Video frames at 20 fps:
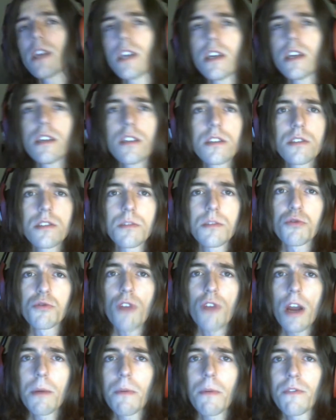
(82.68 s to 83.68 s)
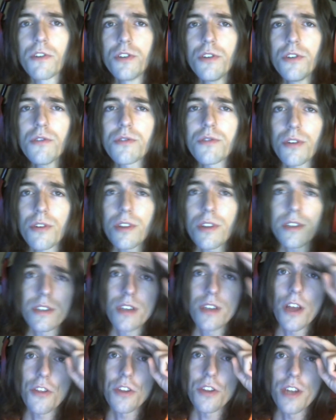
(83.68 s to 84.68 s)
it, subscribe if you're new. So this is
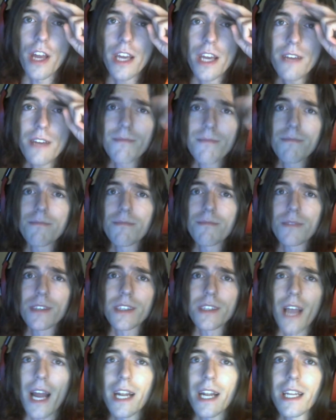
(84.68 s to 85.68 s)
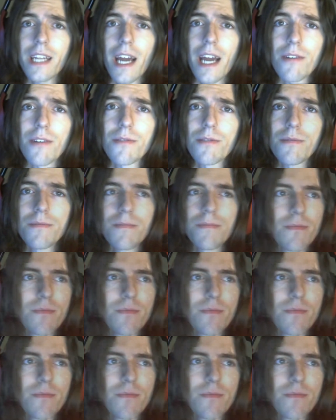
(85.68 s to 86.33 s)
GuthanNight, signing out. If